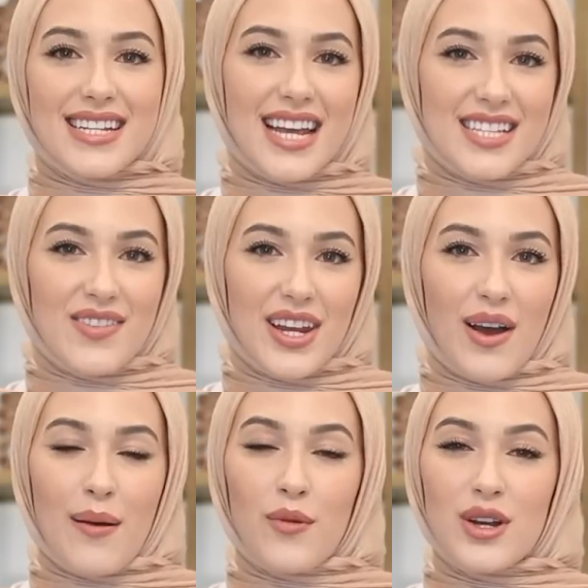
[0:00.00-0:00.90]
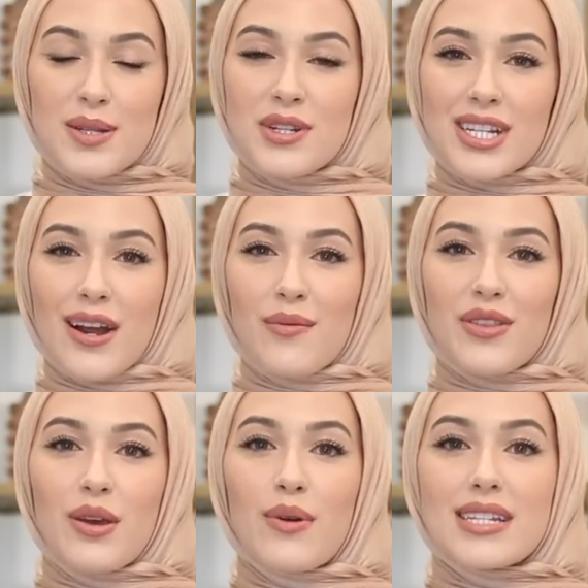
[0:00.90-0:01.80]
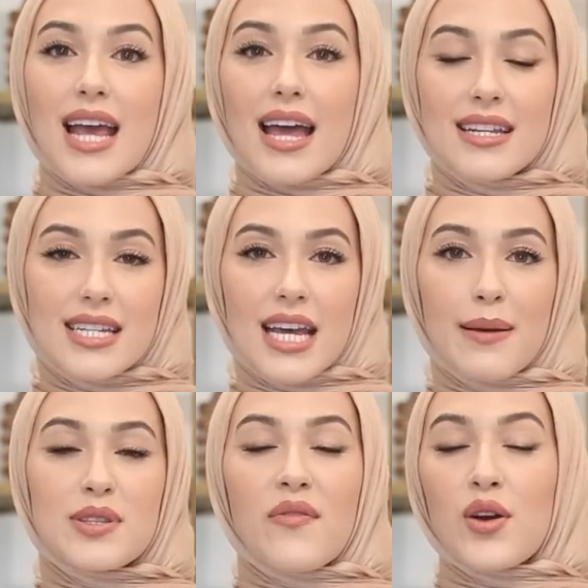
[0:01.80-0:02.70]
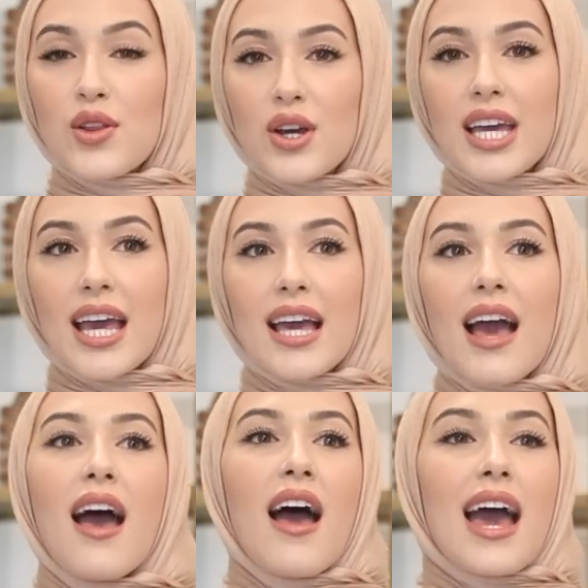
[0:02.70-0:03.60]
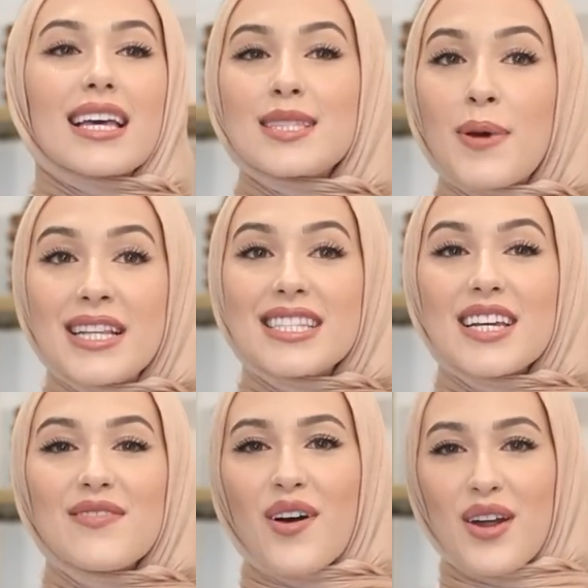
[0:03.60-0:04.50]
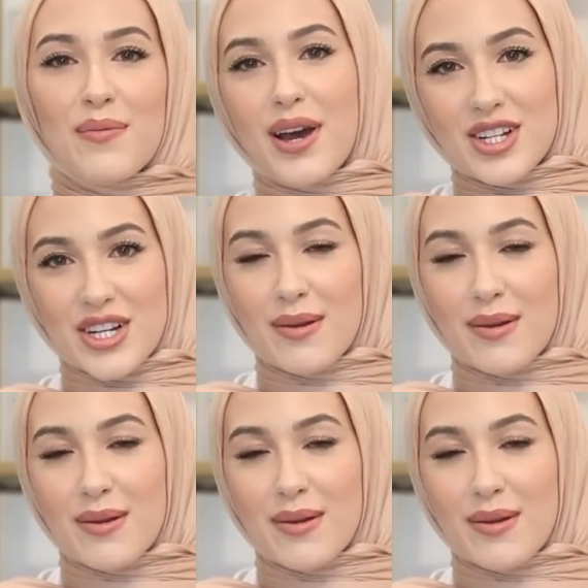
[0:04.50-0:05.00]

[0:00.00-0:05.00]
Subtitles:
Today's video, I'm going to be sharing with you 10 tips for looking expensive on a budget.